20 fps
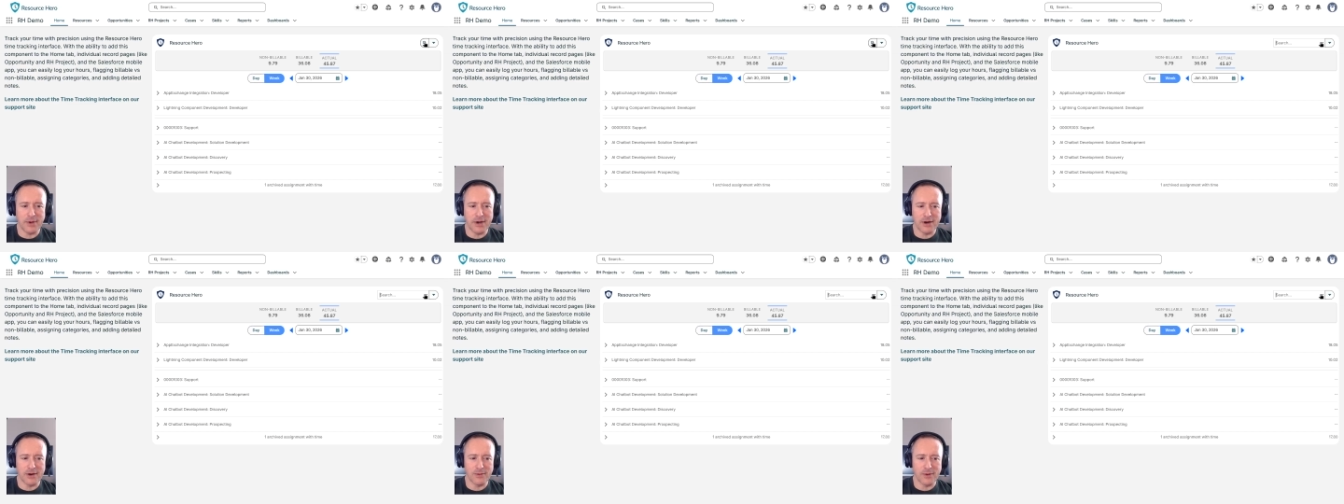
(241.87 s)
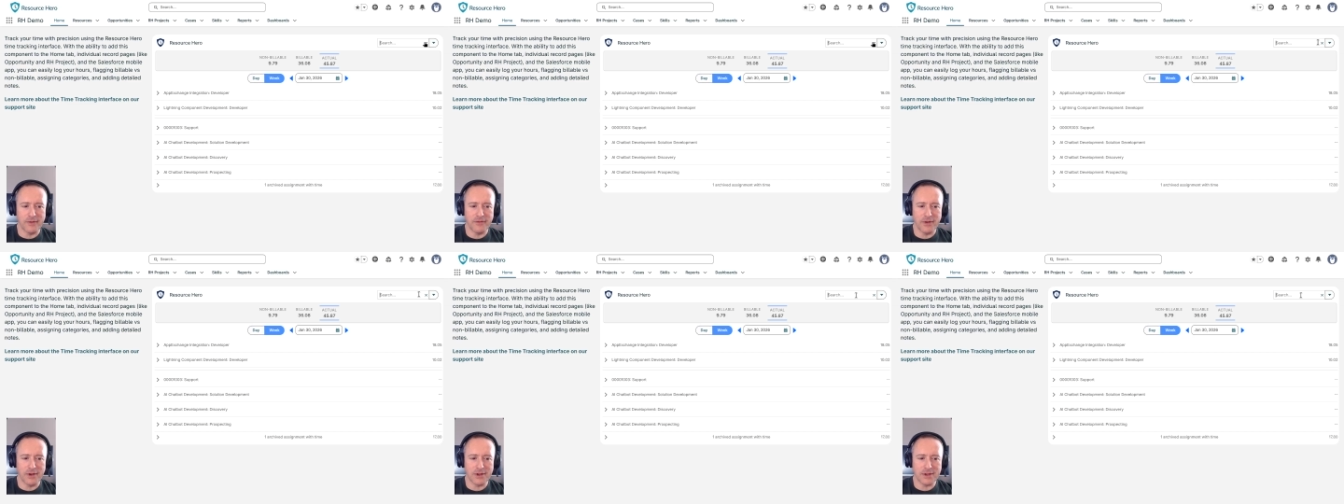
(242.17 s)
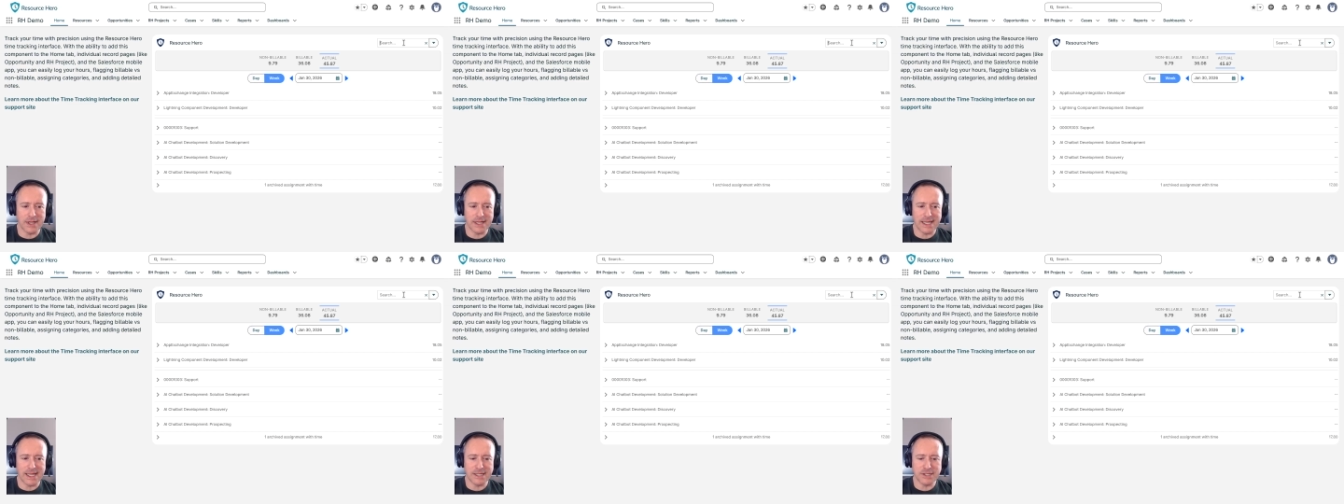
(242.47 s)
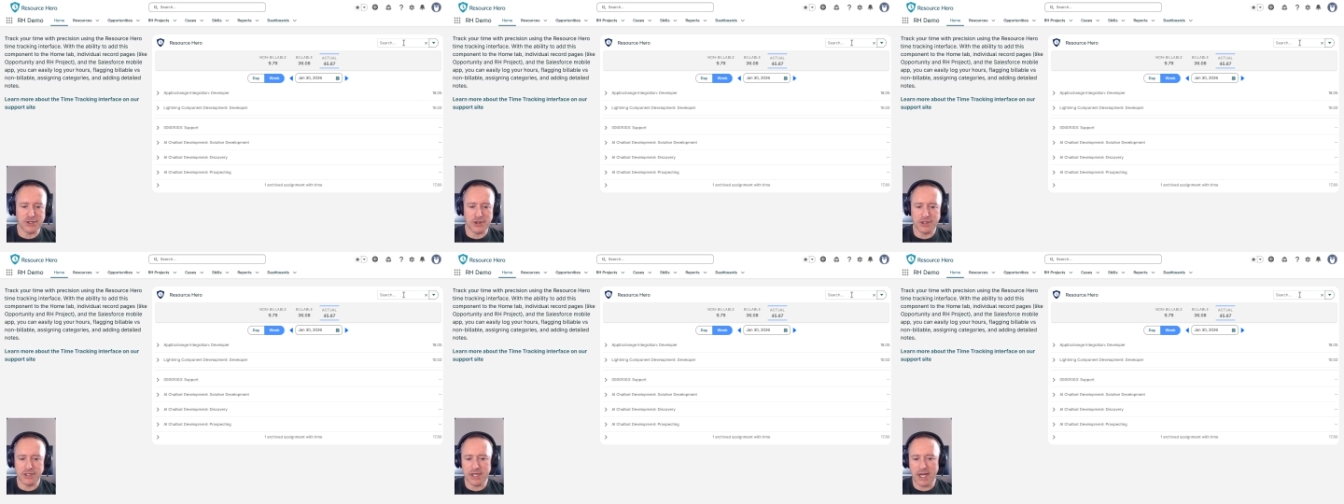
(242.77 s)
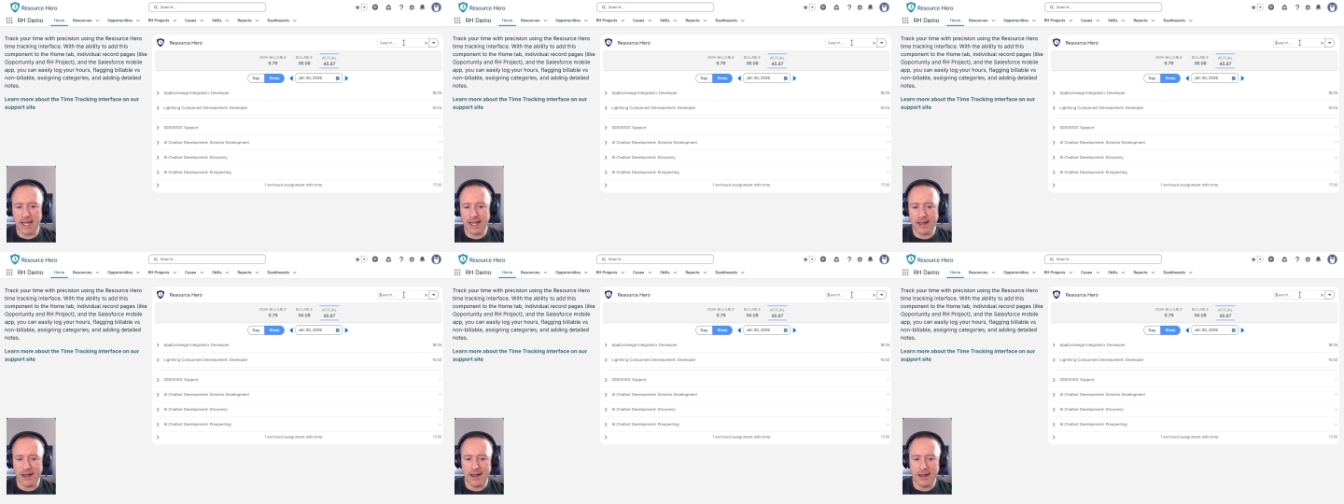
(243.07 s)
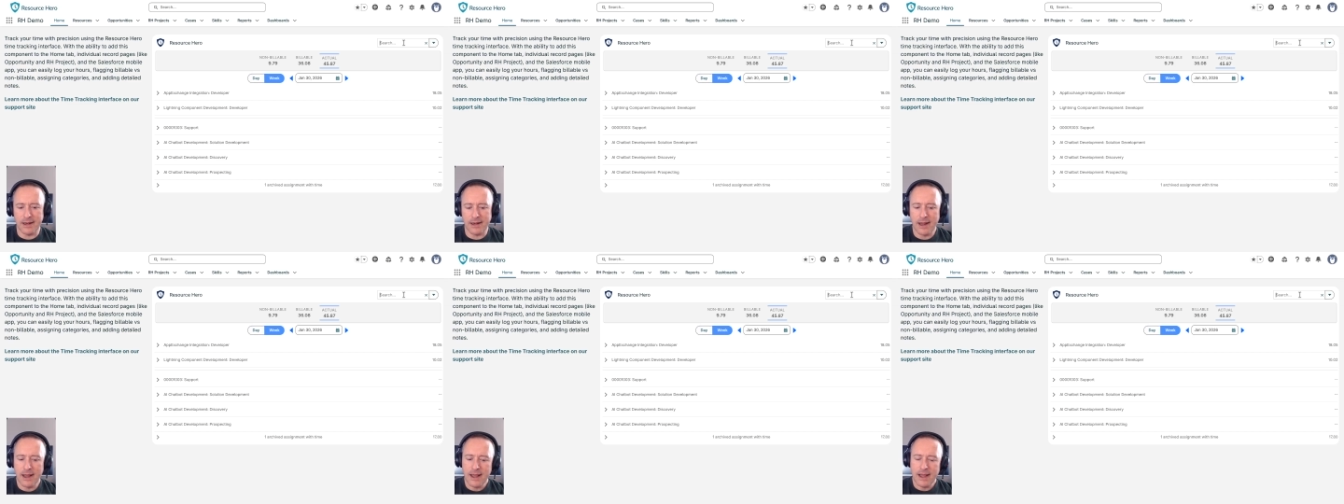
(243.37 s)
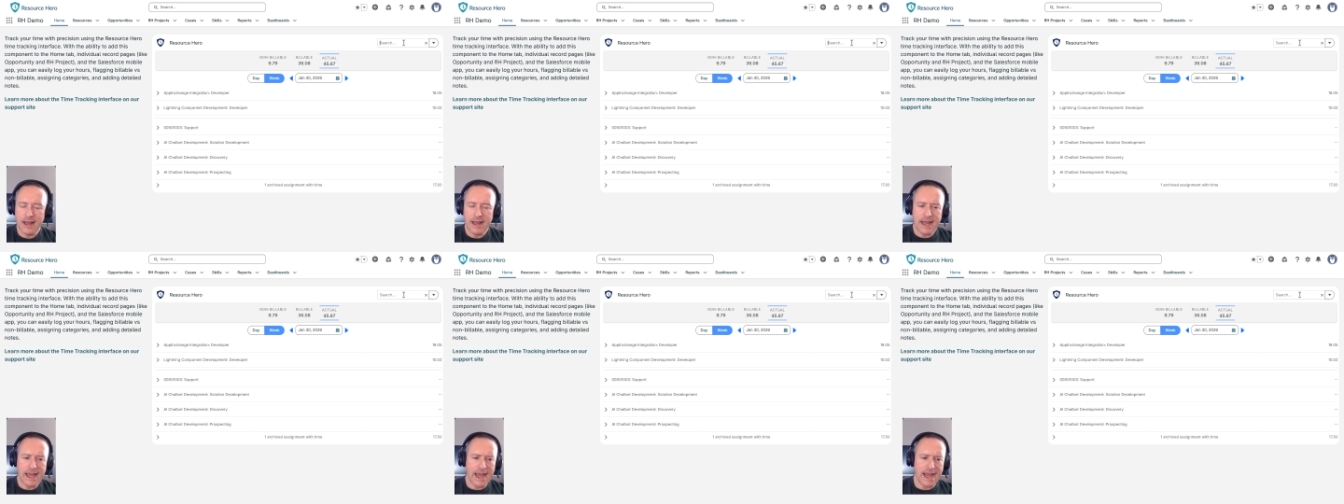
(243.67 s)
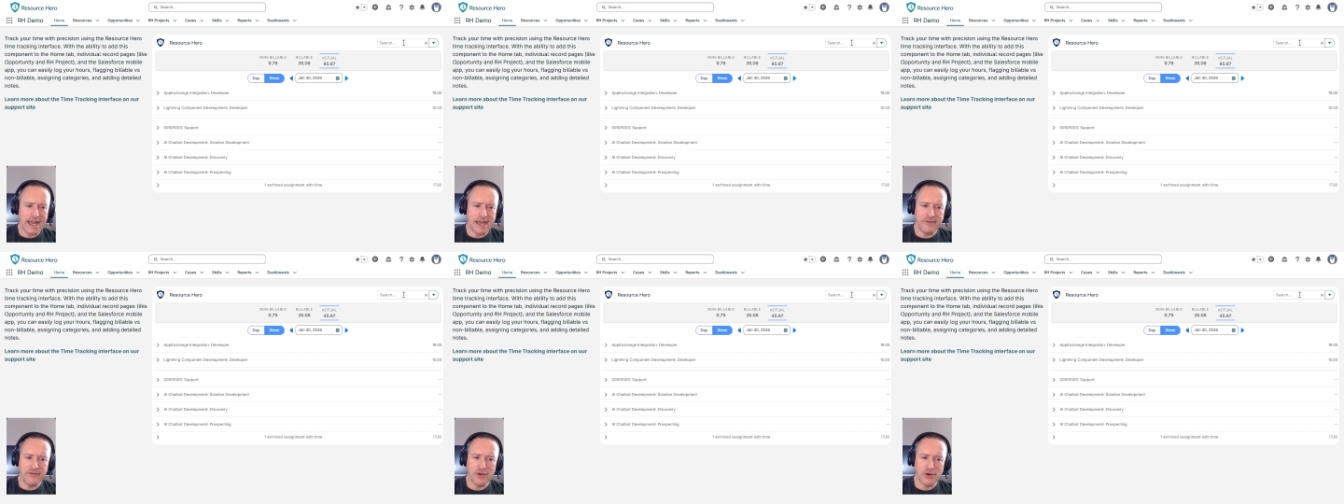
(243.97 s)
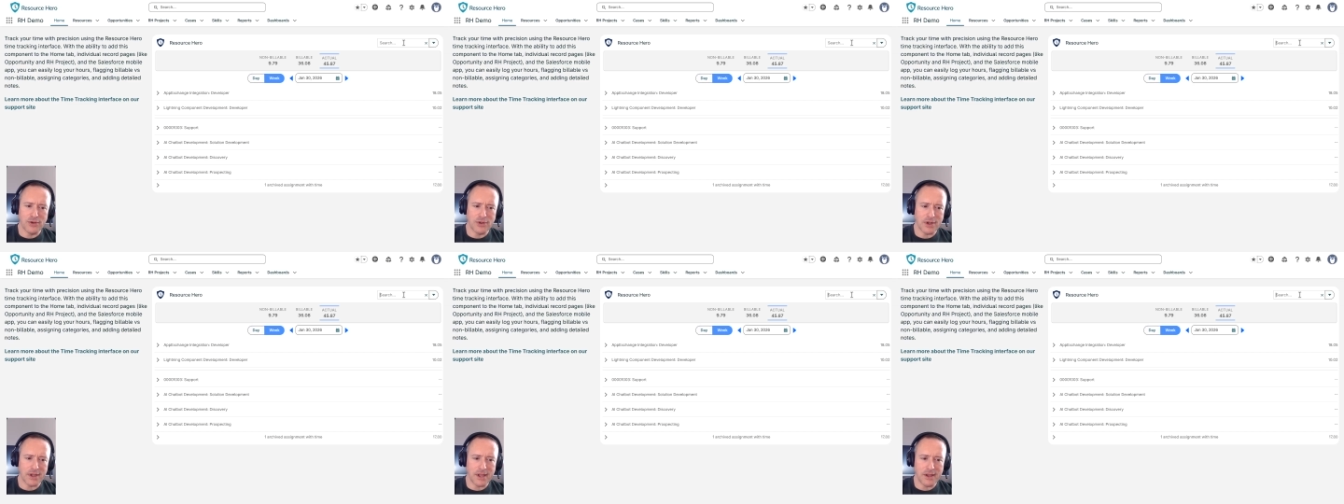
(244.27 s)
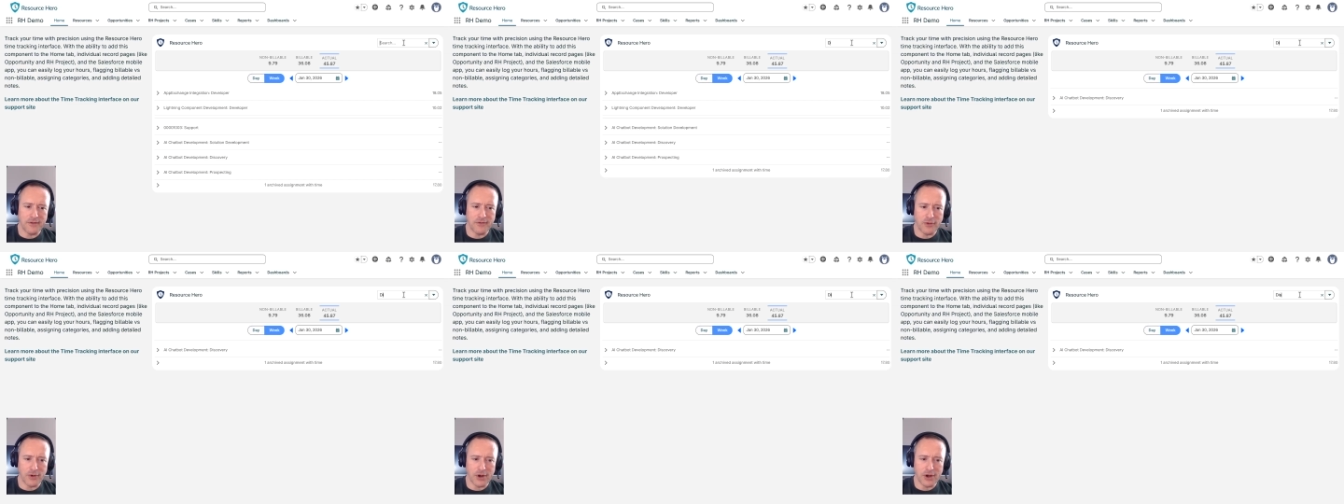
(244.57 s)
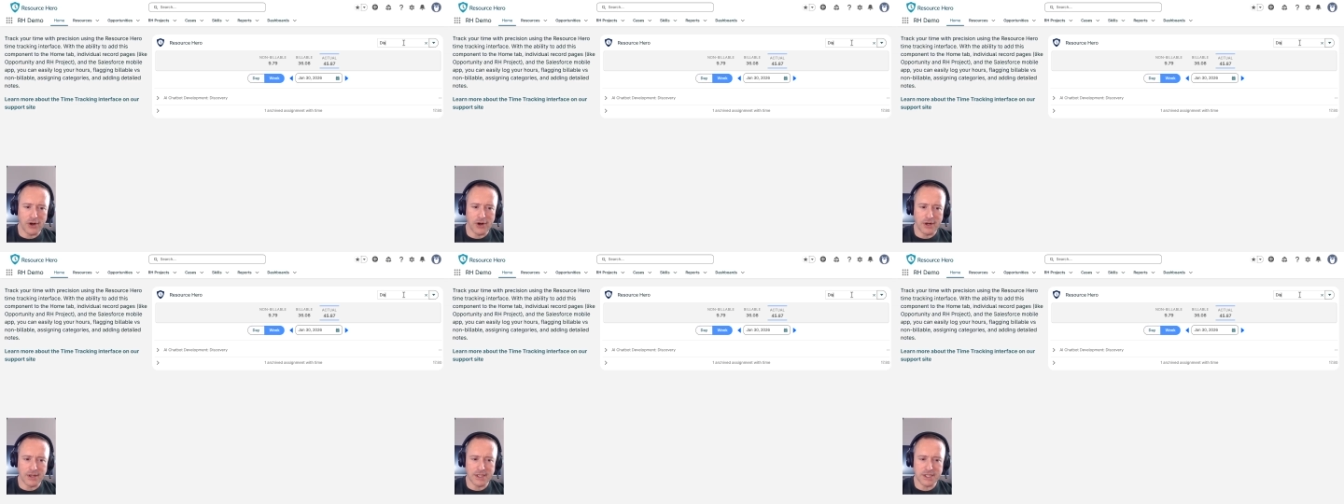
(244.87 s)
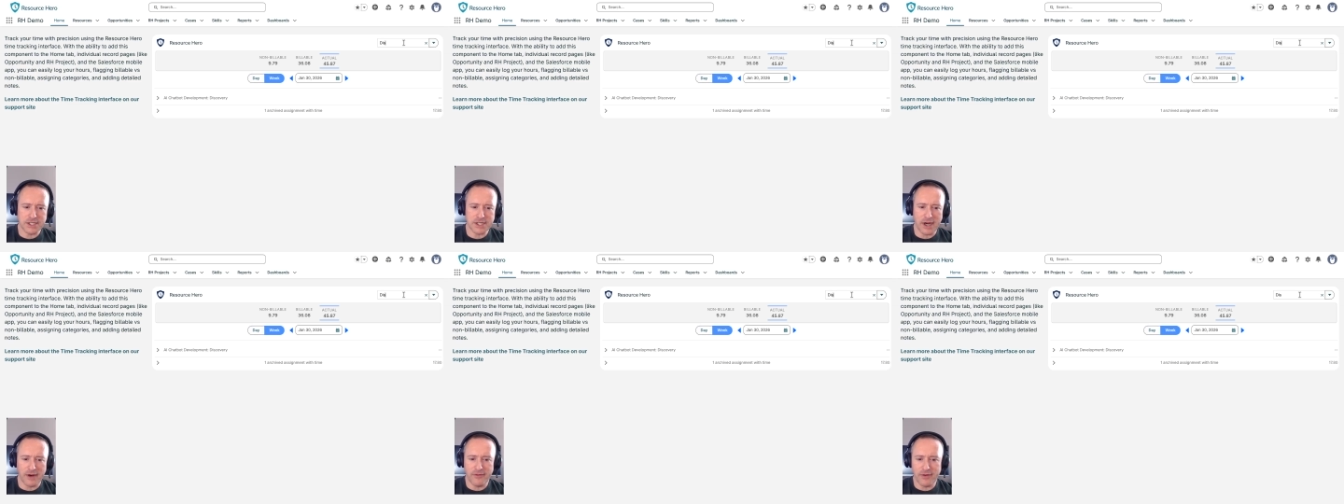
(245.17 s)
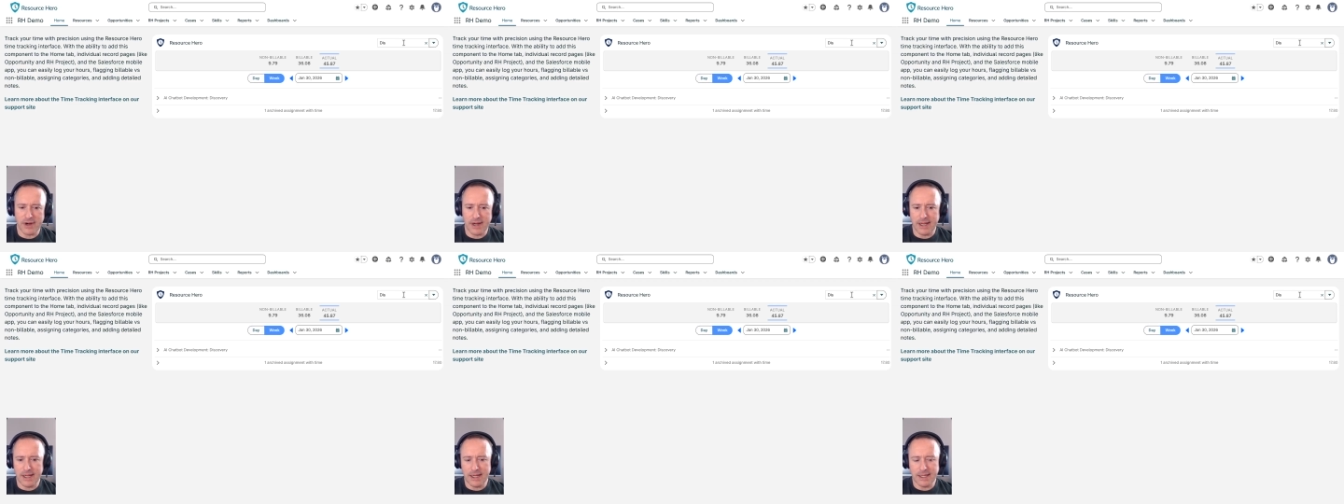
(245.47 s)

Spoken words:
here, where if you click that search icon, and if you're looking for your discovery